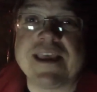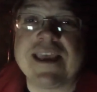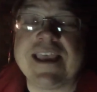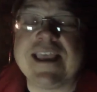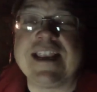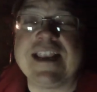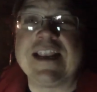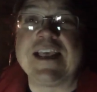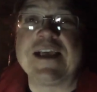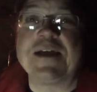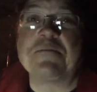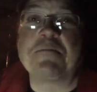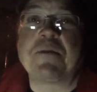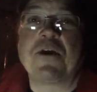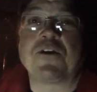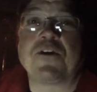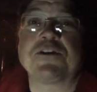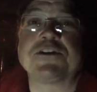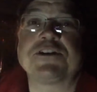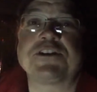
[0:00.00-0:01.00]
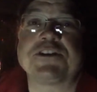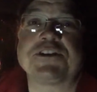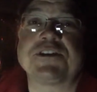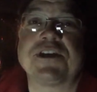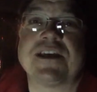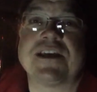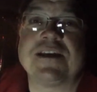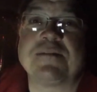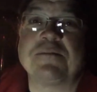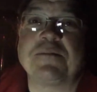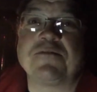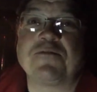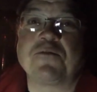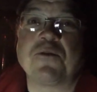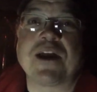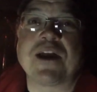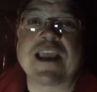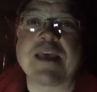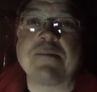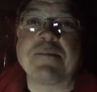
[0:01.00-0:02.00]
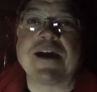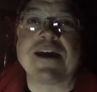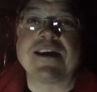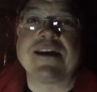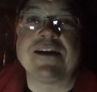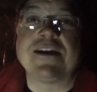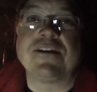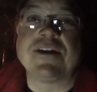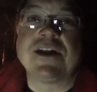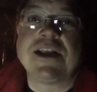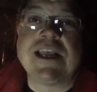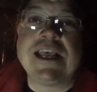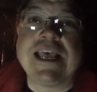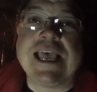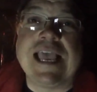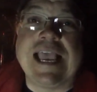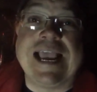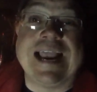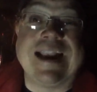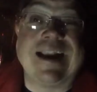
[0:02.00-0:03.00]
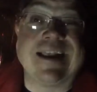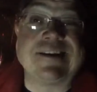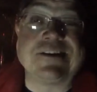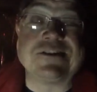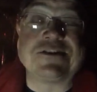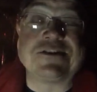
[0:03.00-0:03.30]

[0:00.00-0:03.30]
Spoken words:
and perch before I came out here. And I